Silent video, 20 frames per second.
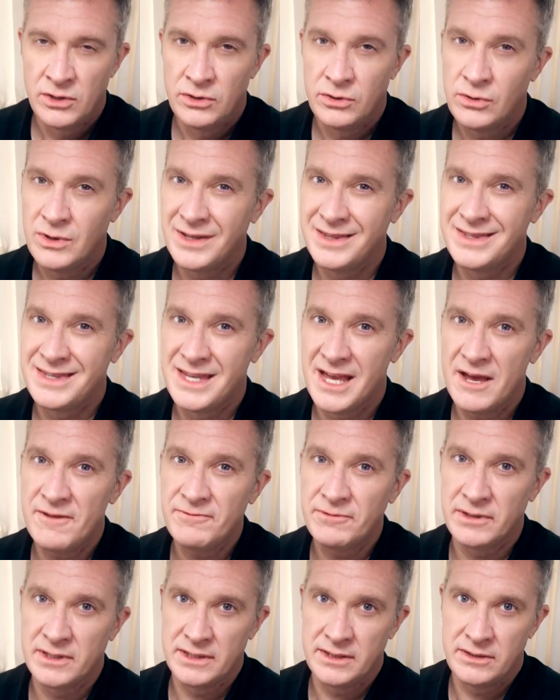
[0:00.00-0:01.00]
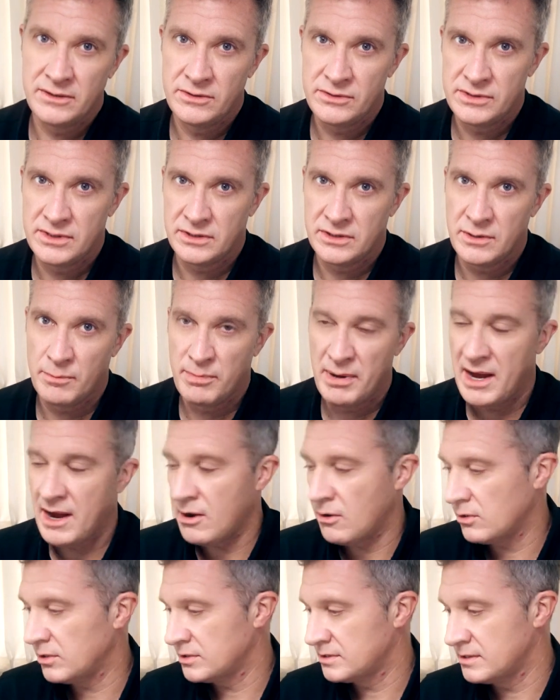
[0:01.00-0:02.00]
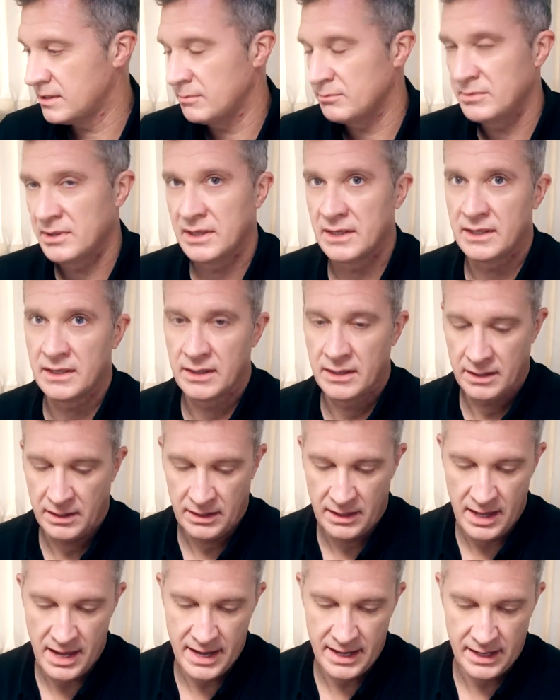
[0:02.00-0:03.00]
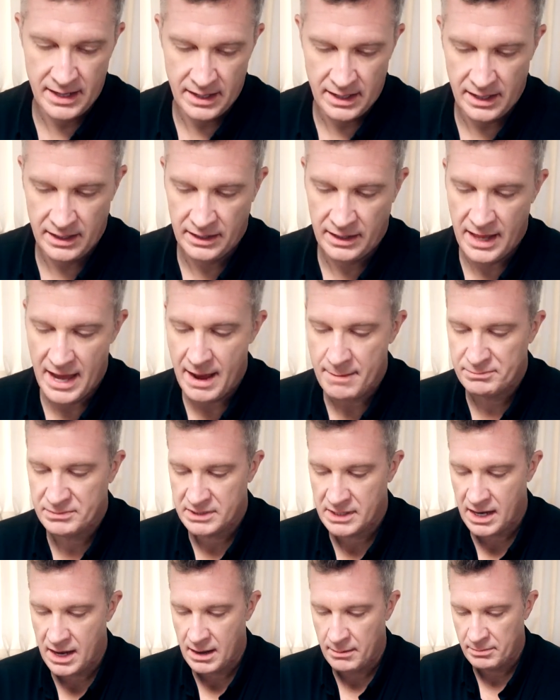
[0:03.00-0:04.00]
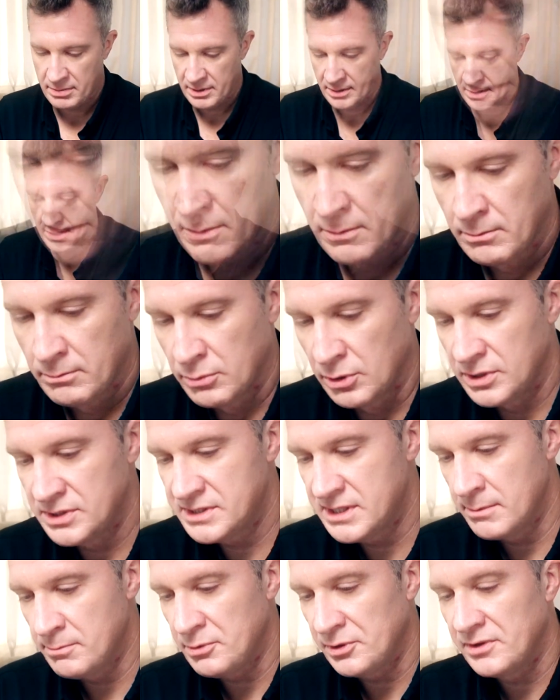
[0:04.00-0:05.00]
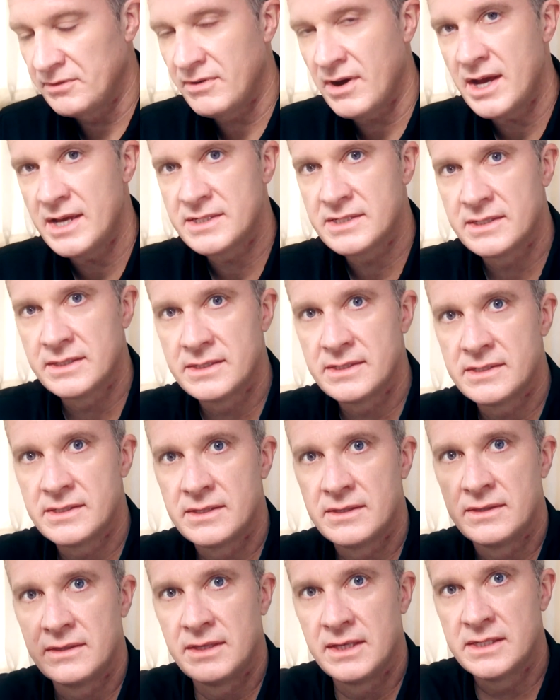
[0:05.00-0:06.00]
You can definitely use it to power something like a laptop. Pretty simple devices.